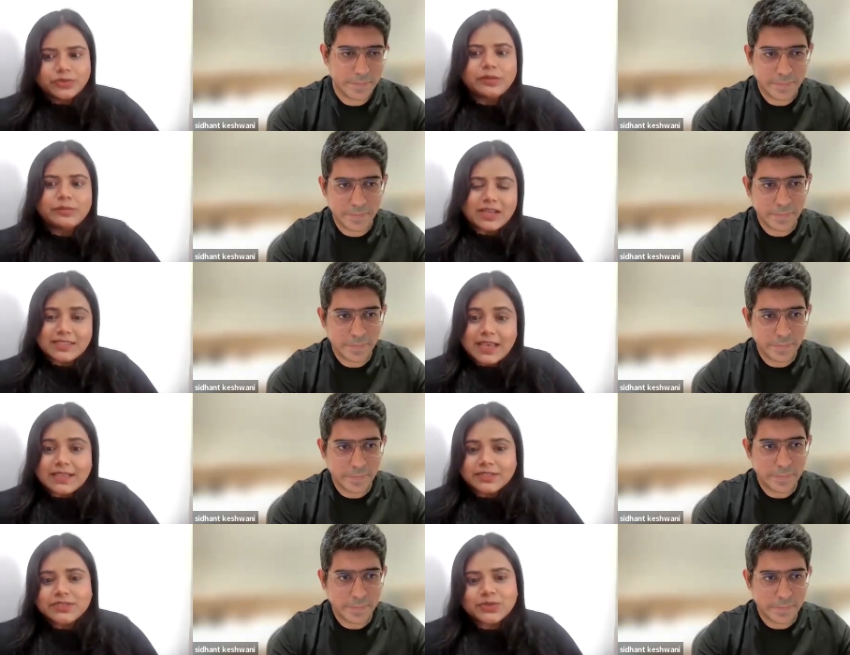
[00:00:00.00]
Speaker 1: you know Libas
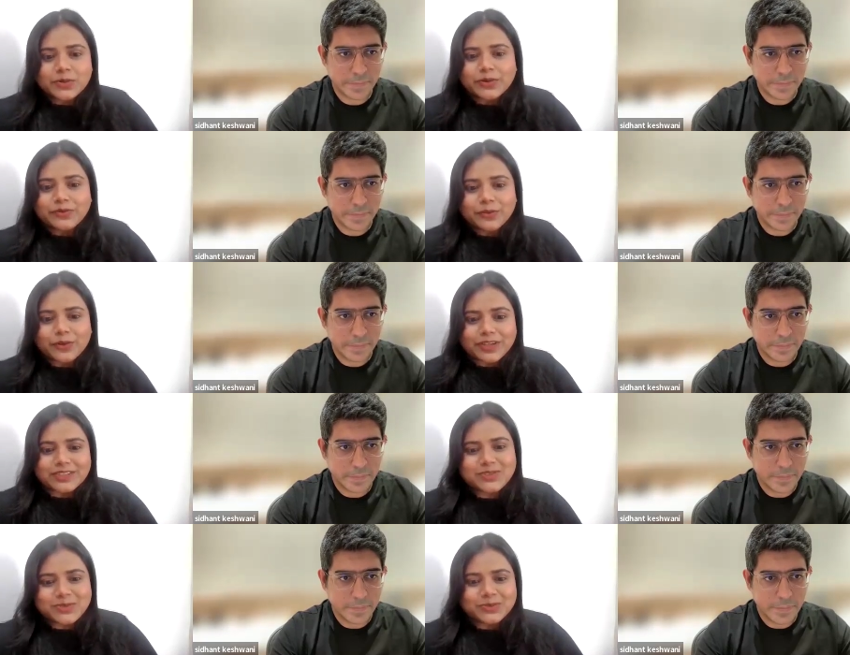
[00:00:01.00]
has in store for
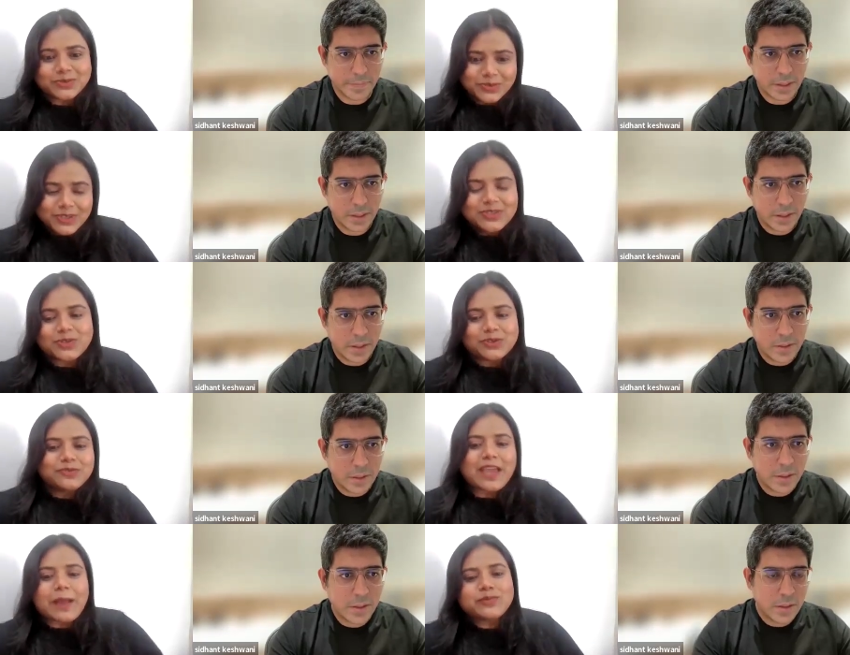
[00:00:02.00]
us to sort
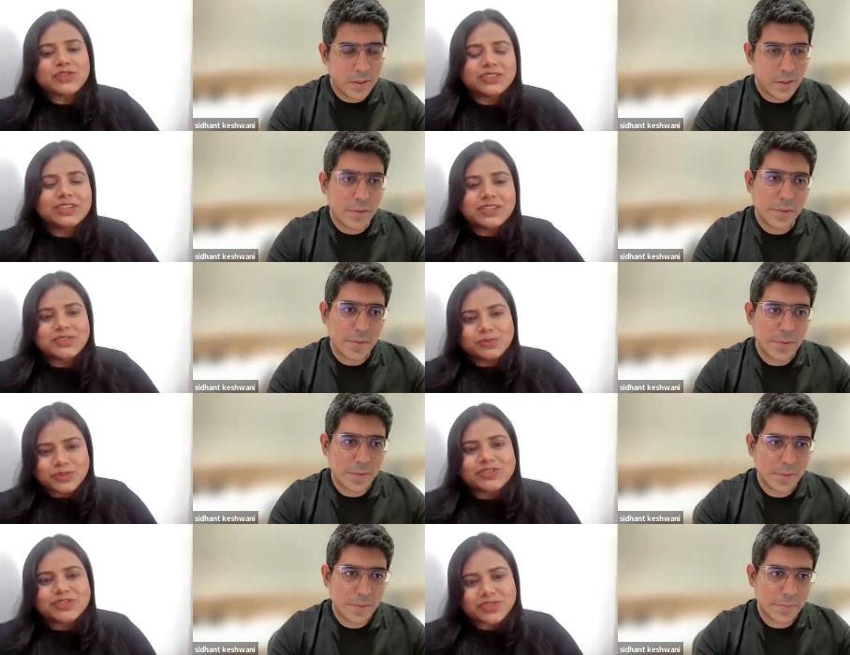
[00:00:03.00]
of capture the
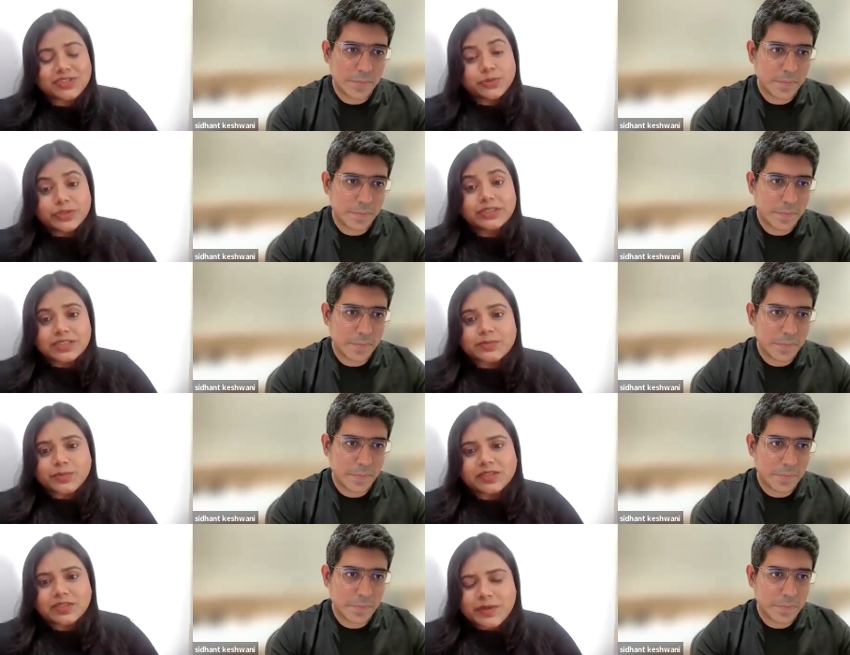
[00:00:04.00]
consumer interest during this
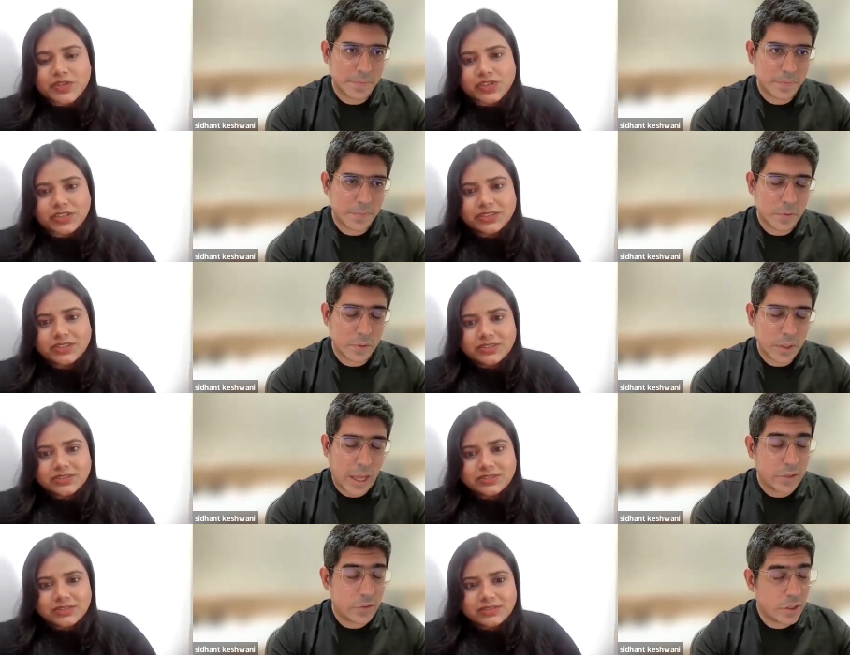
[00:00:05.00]
period, especially?
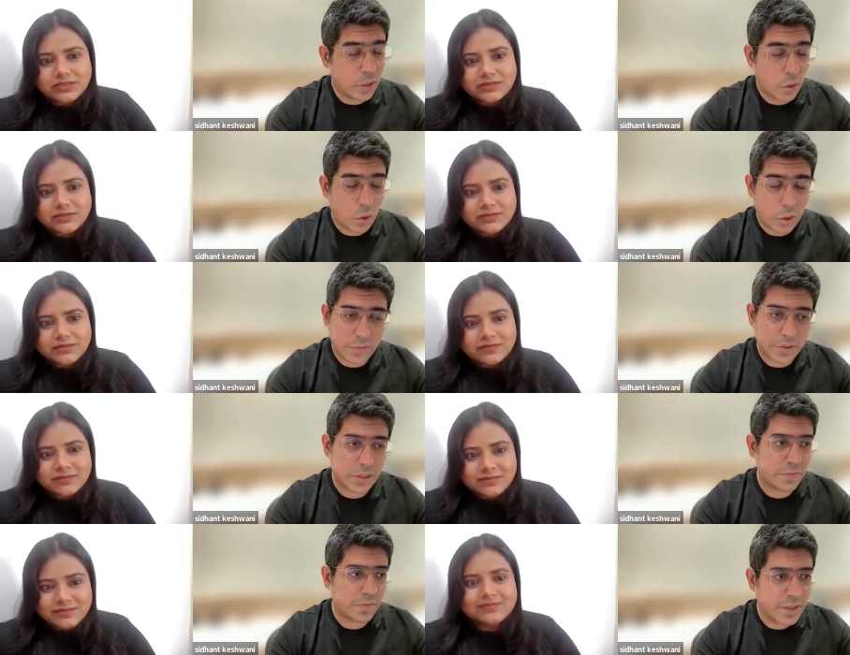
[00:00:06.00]
Speaker 2: Actually, a lot of
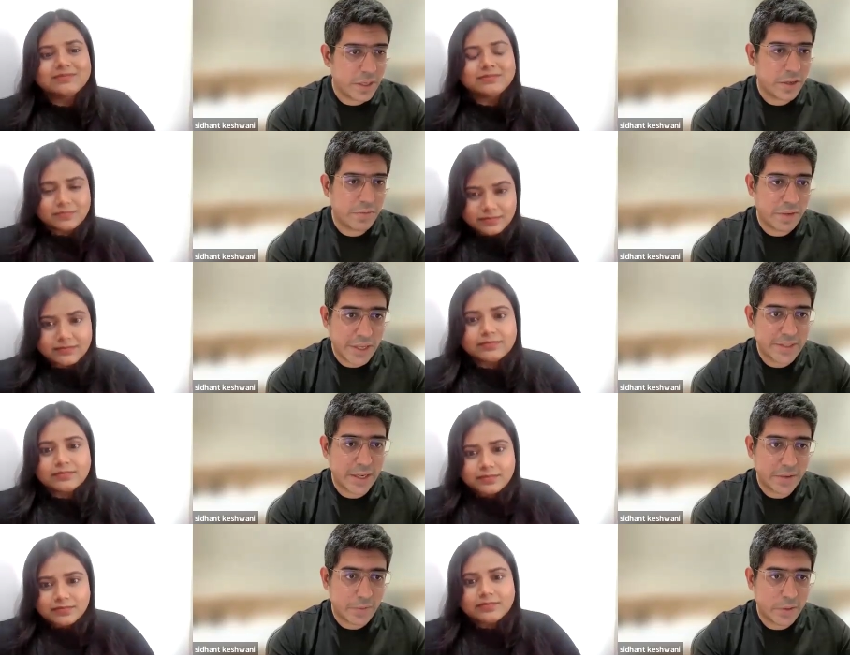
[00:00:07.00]
stuff. We are very
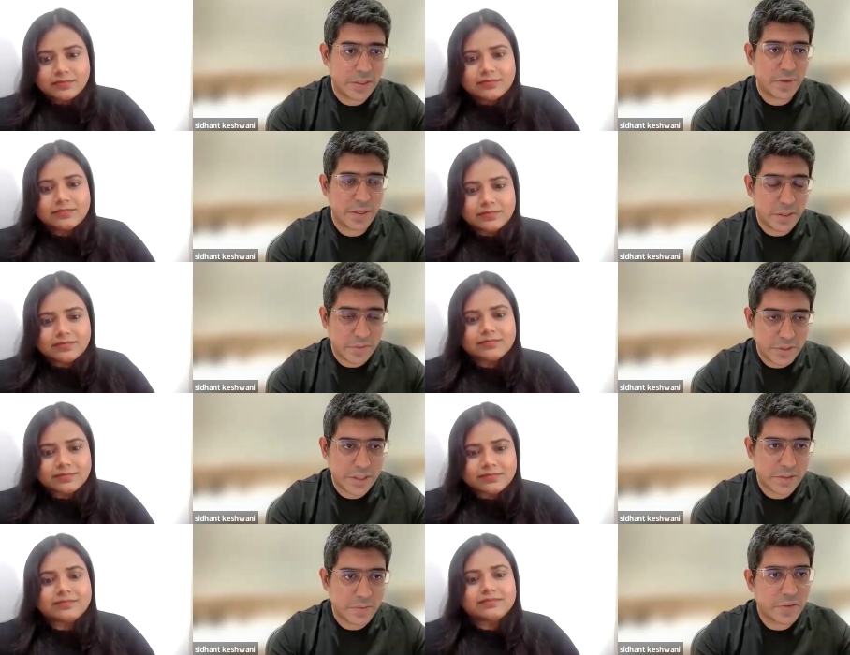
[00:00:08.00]
excited for this festive
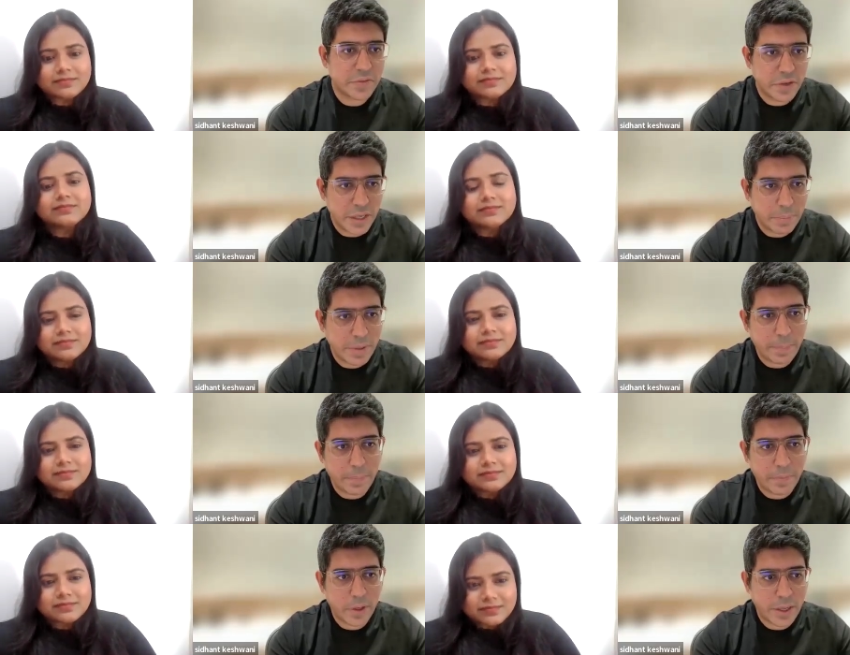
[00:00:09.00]
season. We've really
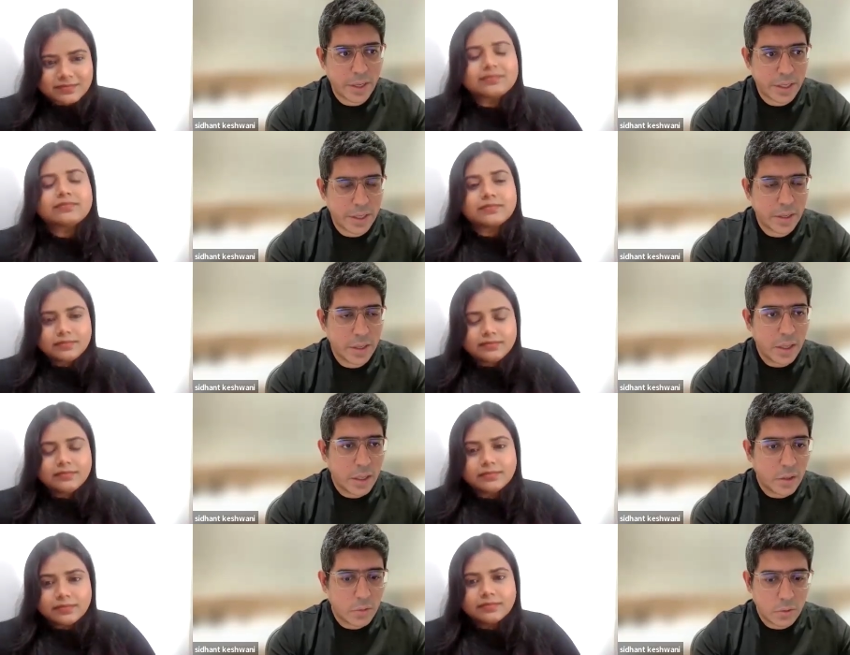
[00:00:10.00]
prepped for it, and
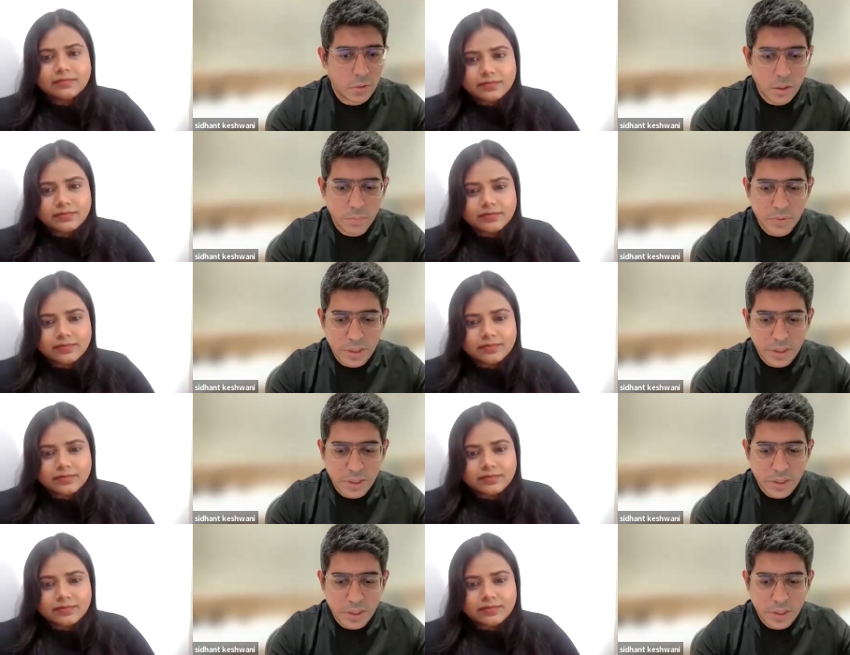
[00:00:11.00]
you know, uh,